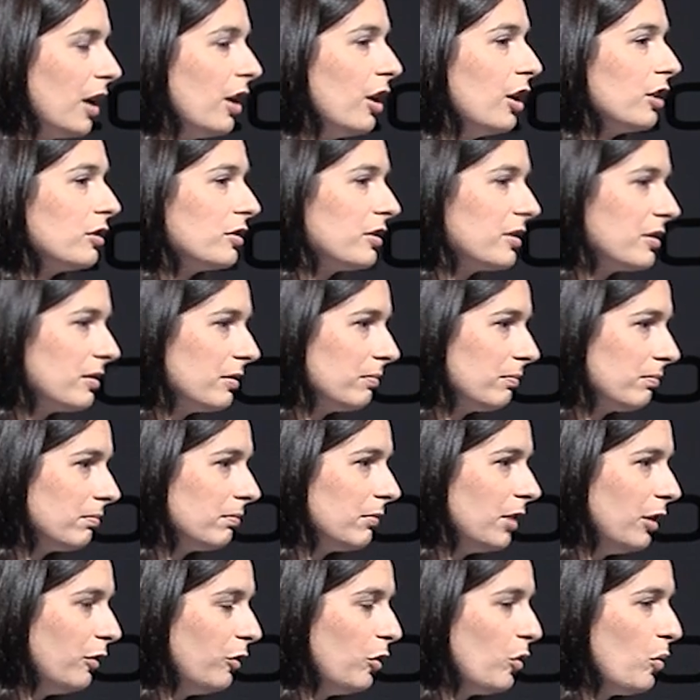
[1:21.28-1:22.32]
hurts,
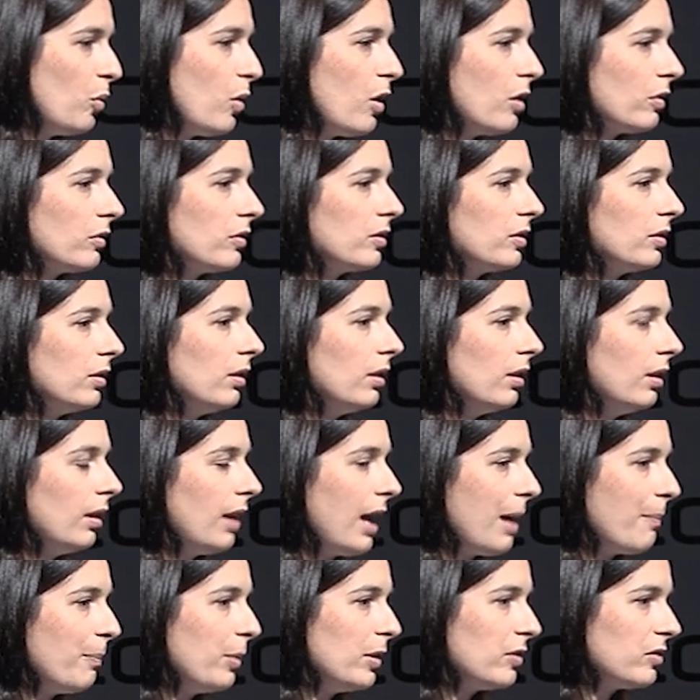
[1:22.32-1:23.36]
if you want,
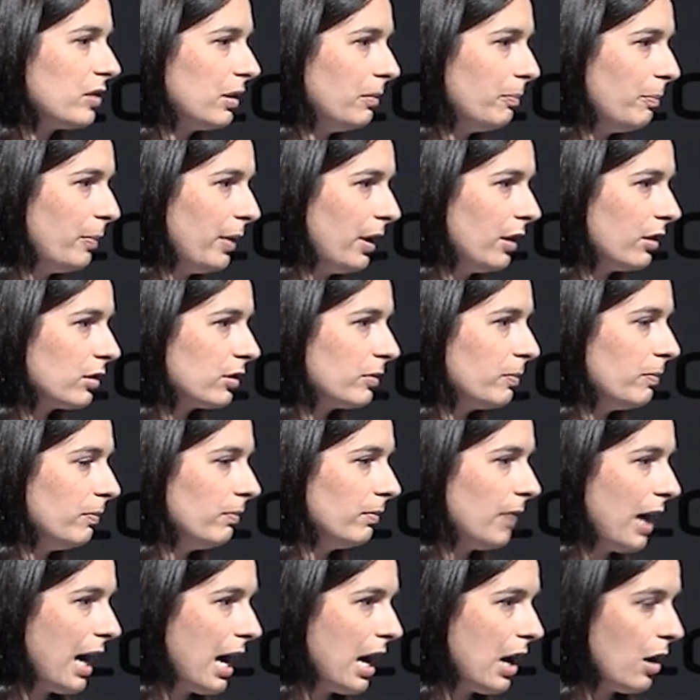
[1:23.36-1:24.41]
apples and pears.
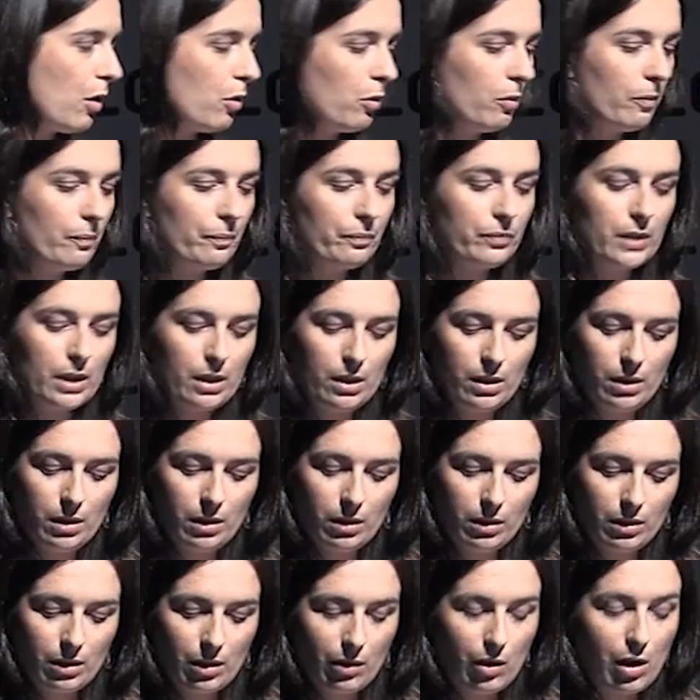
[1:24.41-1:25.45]
How?
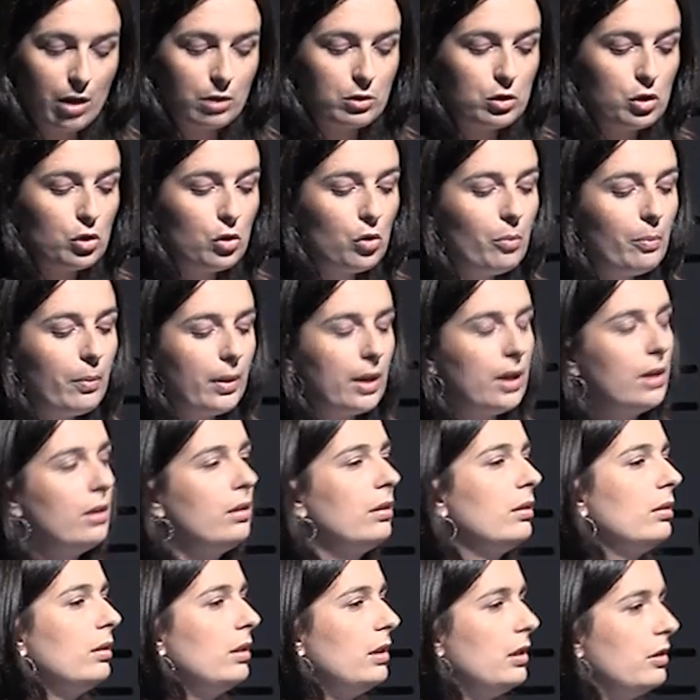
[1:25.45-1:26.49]
There are two
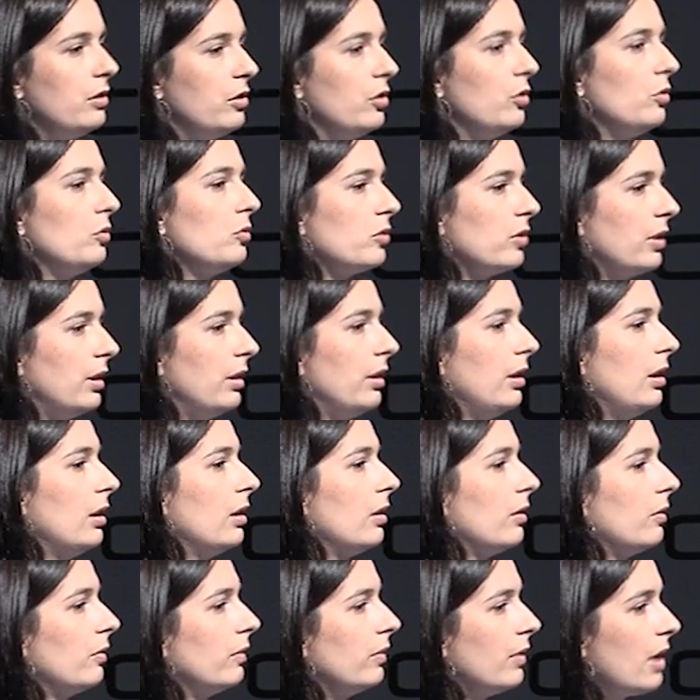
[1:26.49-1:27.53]
main issues in
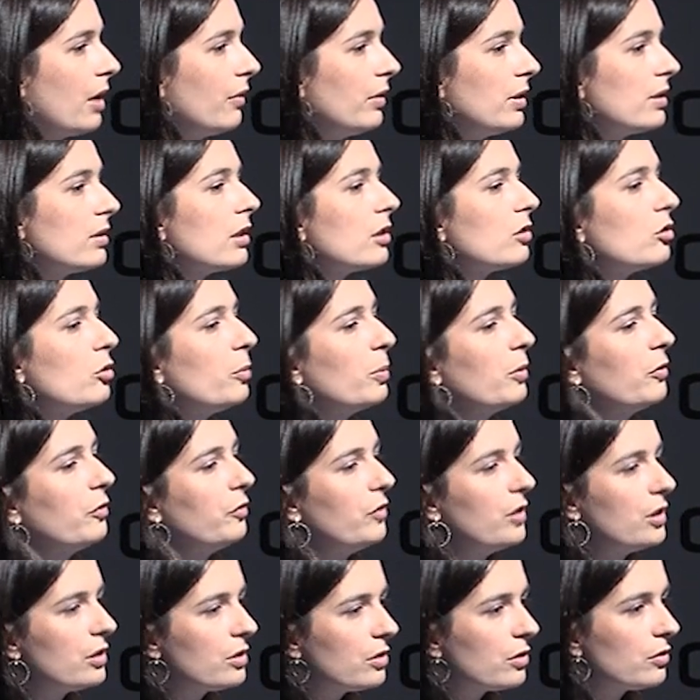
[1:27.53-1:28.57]
here. There is the
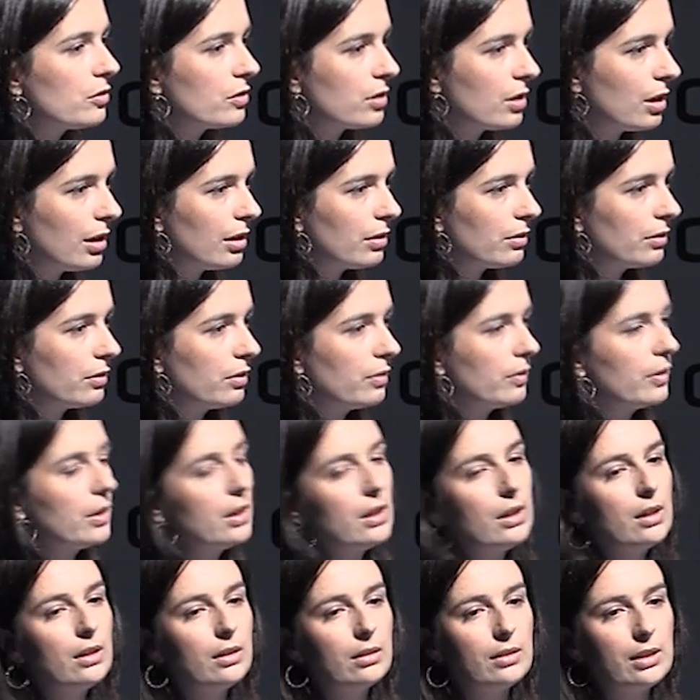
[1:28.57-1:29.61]
superficial scald
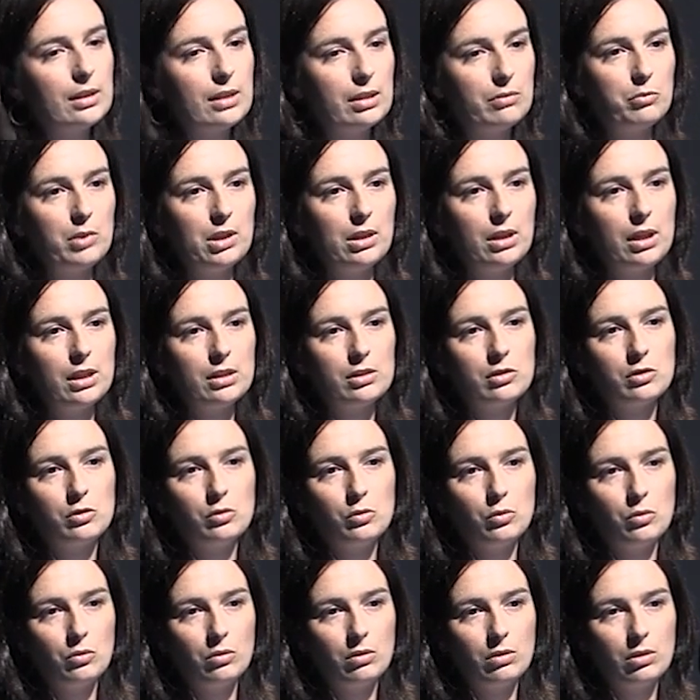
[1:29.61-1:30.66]
that relates
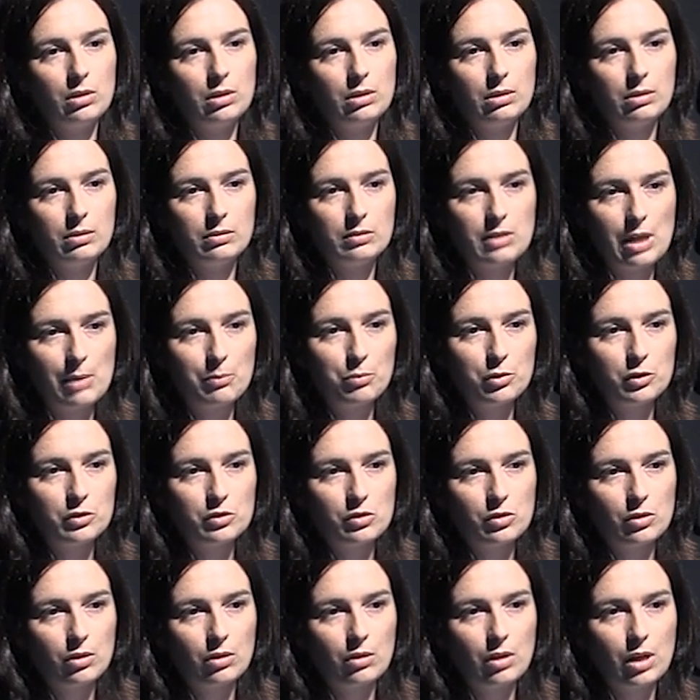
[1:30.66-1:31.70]
to the
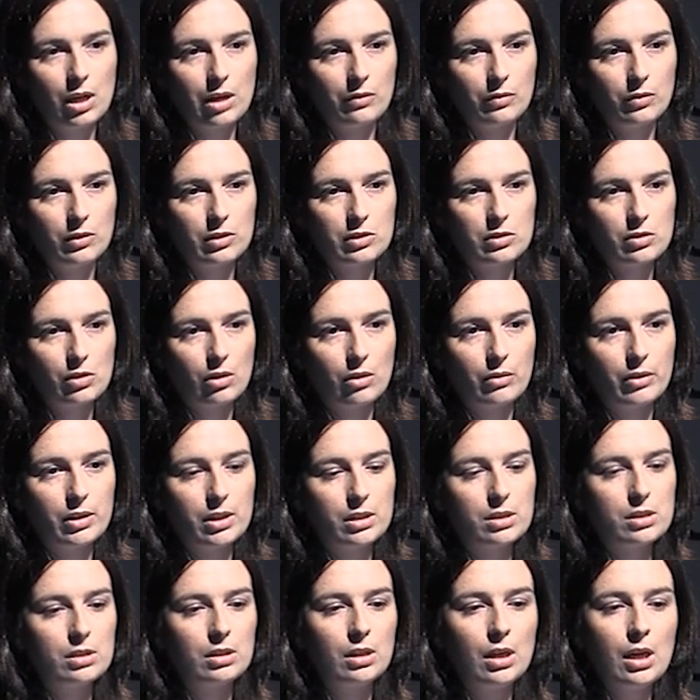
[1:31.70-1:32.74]
temperature of the
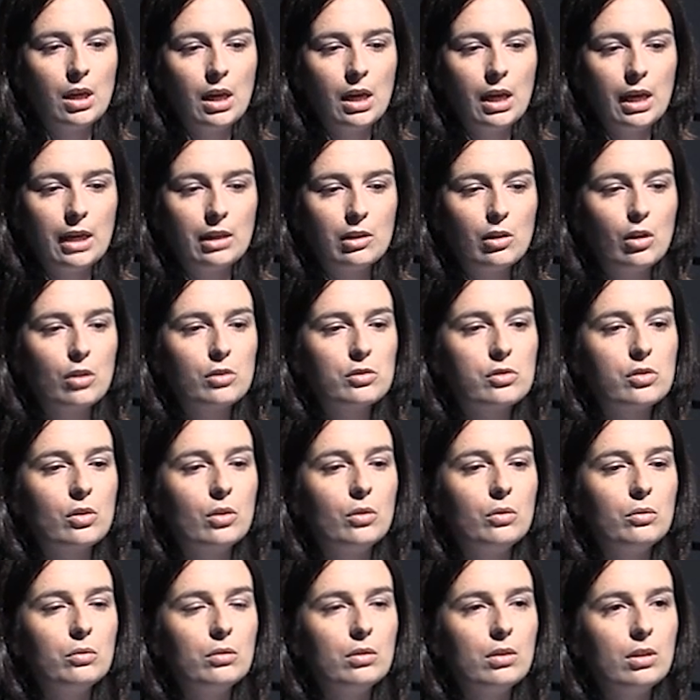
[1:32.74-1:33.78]
storage, and
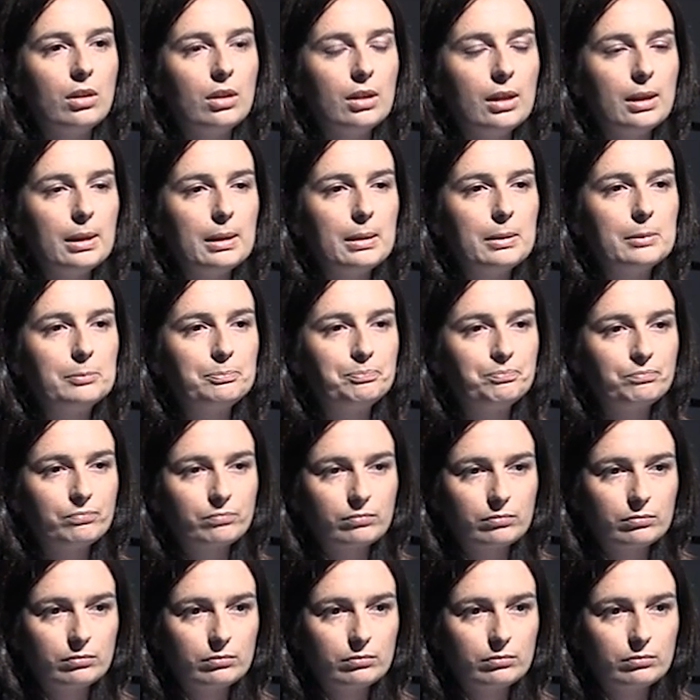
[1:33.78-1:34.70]
also the